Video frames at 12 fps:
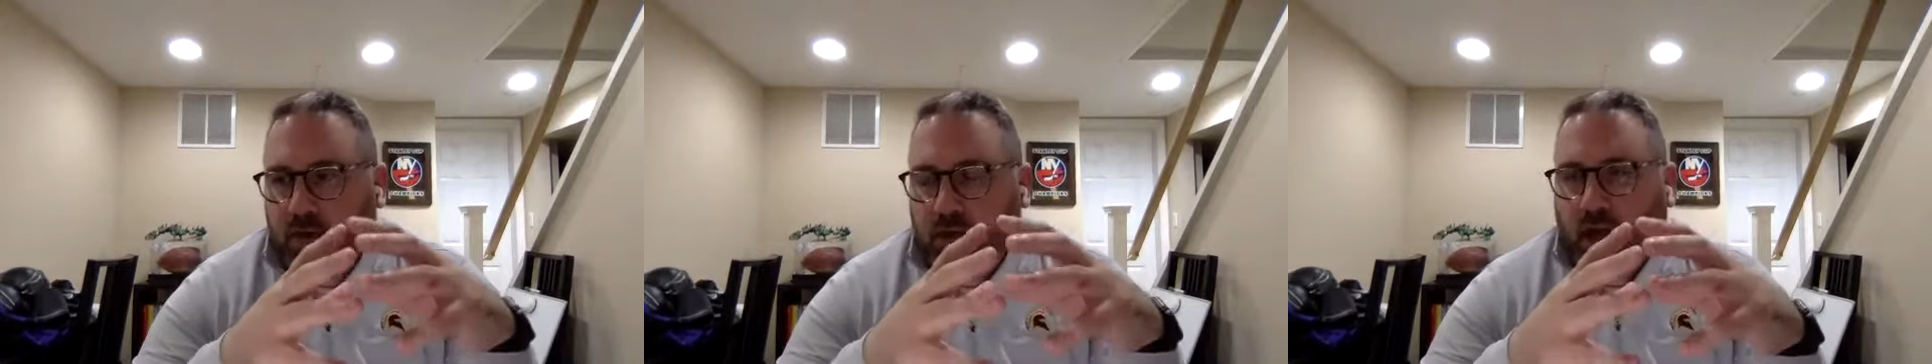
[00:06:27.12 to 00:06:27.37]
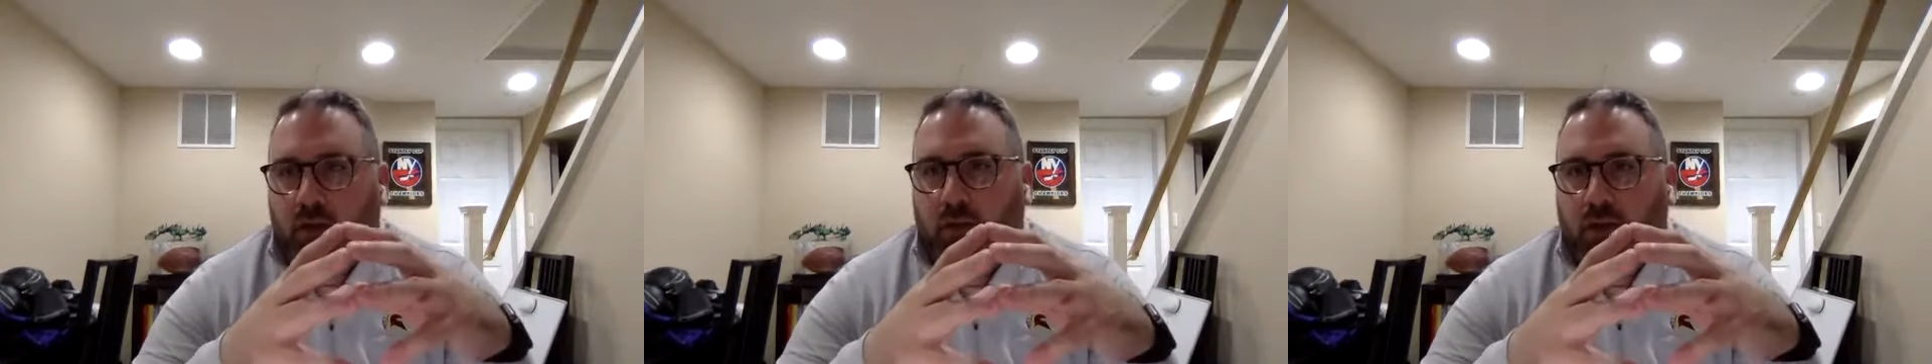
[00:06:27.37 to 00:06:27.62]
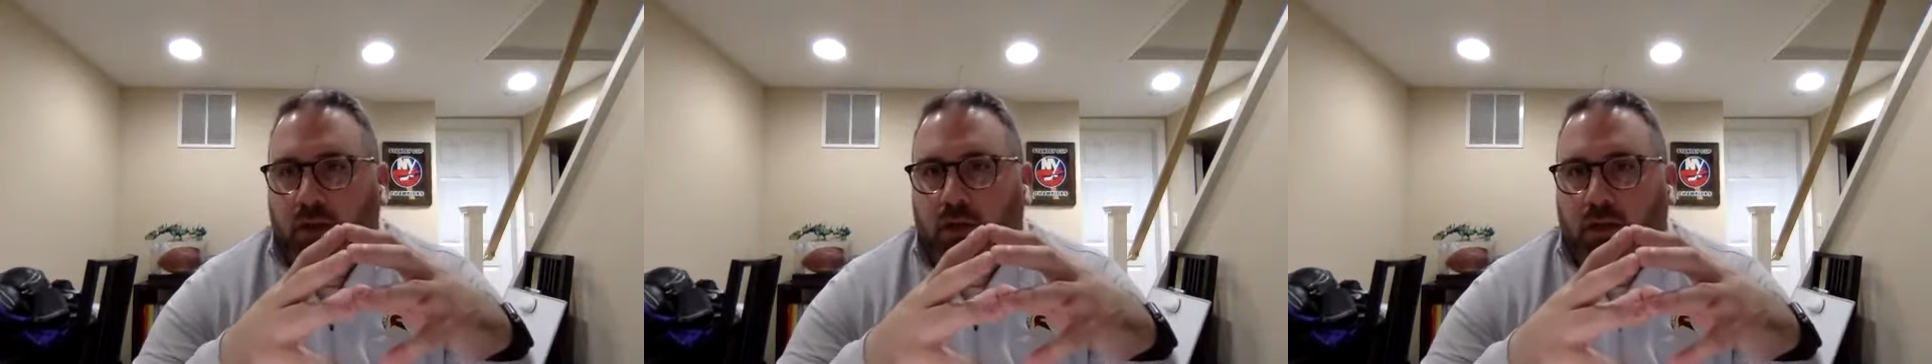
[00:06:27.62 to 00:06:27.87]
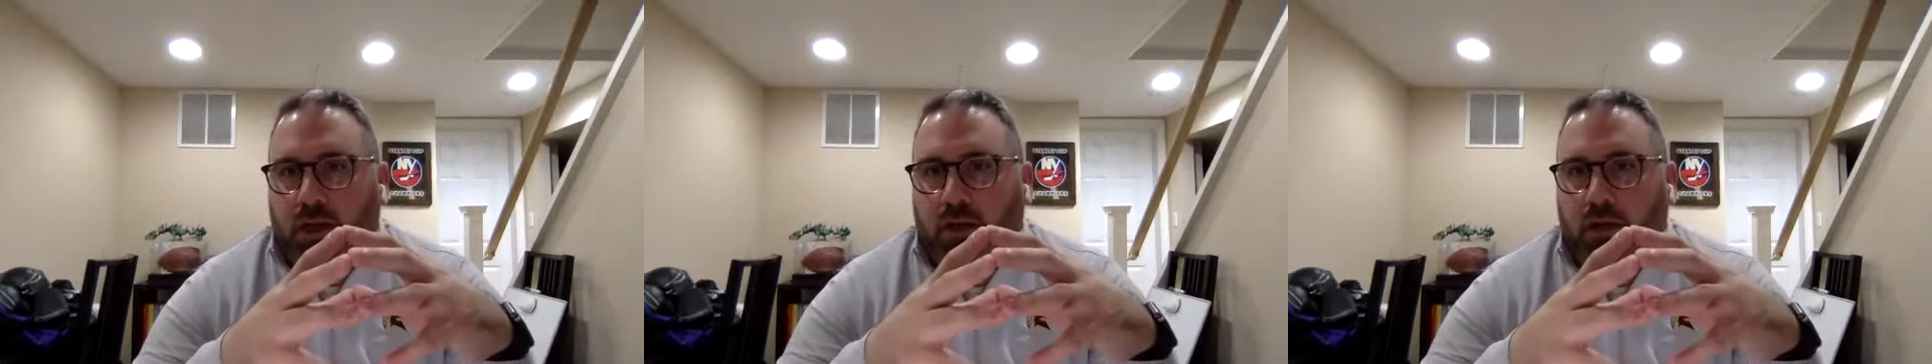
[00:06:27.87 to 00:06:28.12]
not
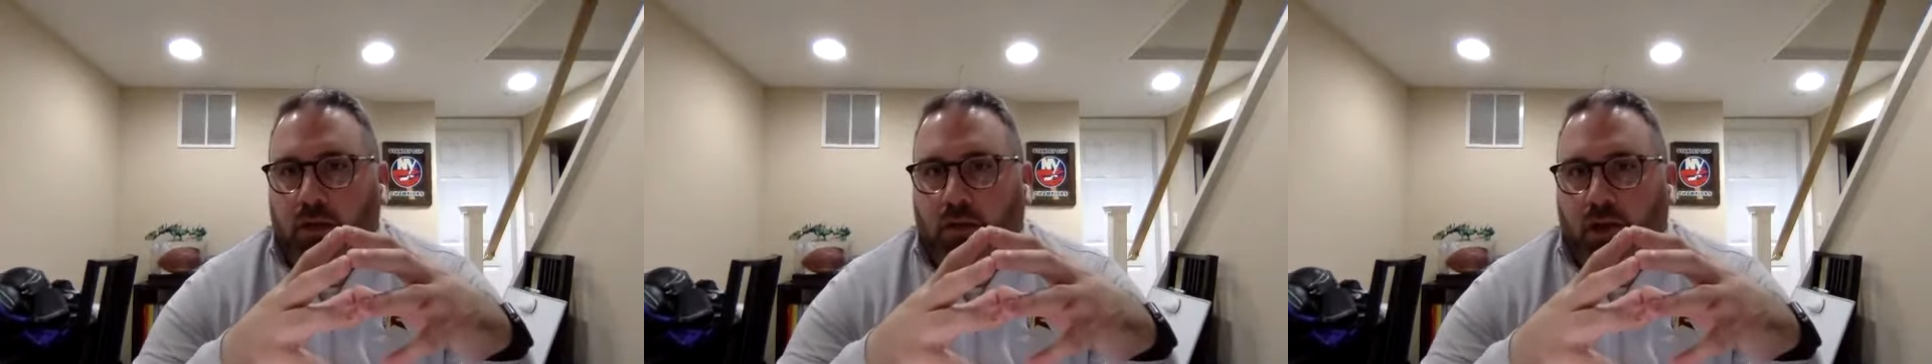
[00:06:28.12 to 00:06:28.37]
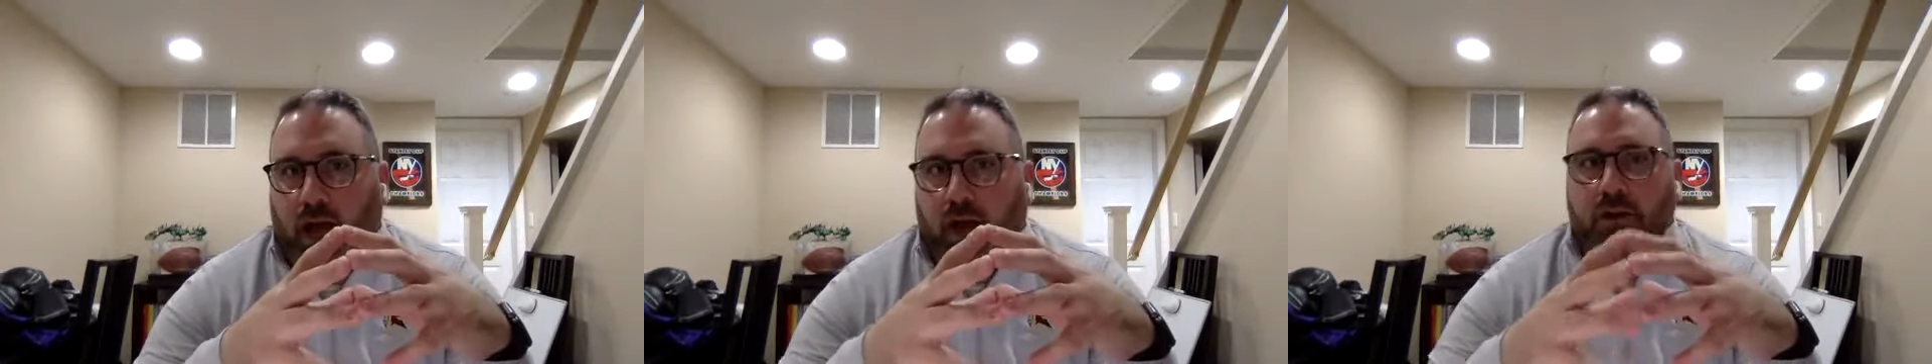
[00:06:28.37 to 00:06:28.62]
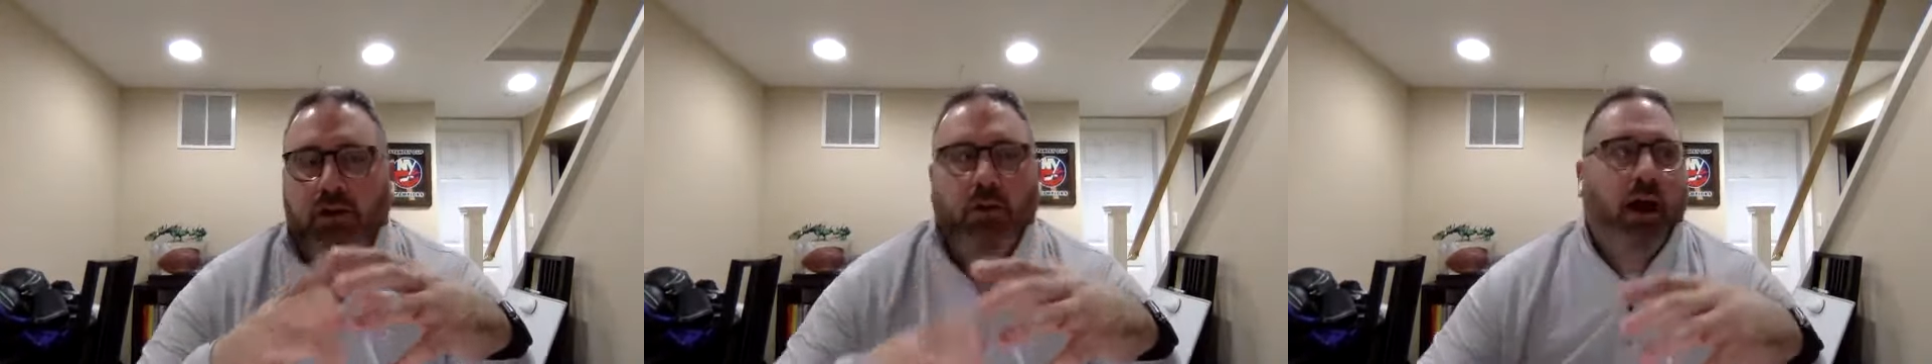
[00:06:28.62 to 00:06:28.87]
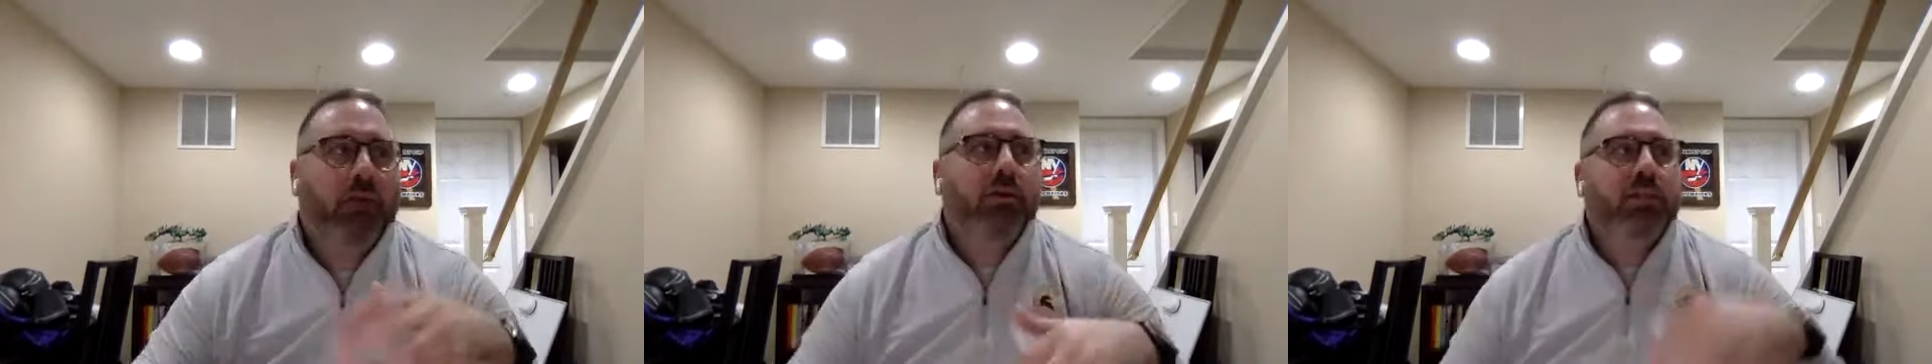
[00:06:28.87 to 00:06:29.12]
only how
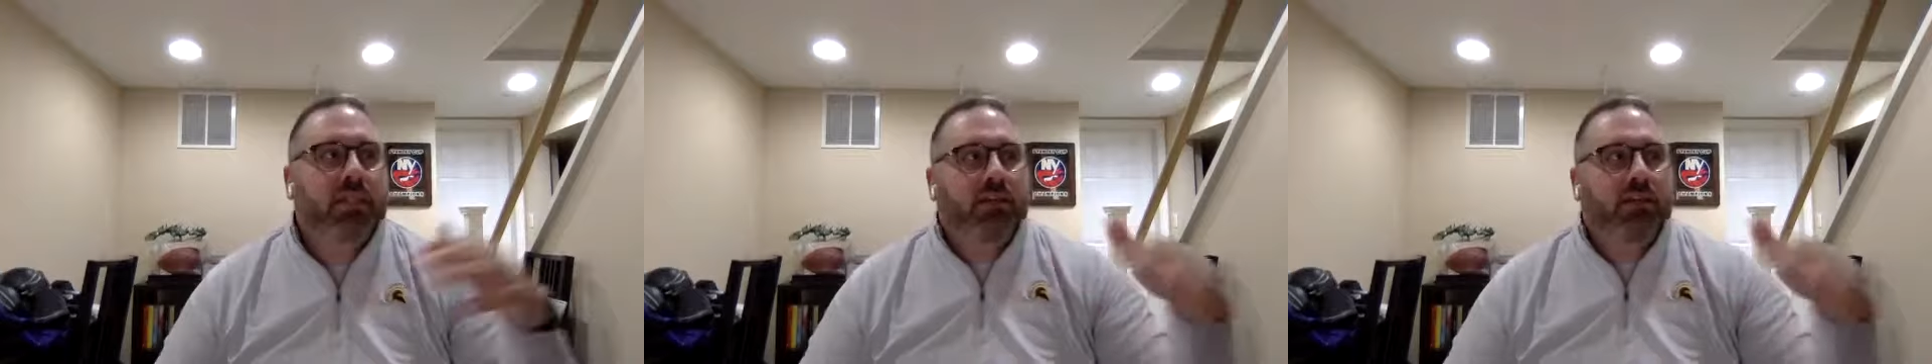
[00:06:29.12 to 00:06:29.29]
does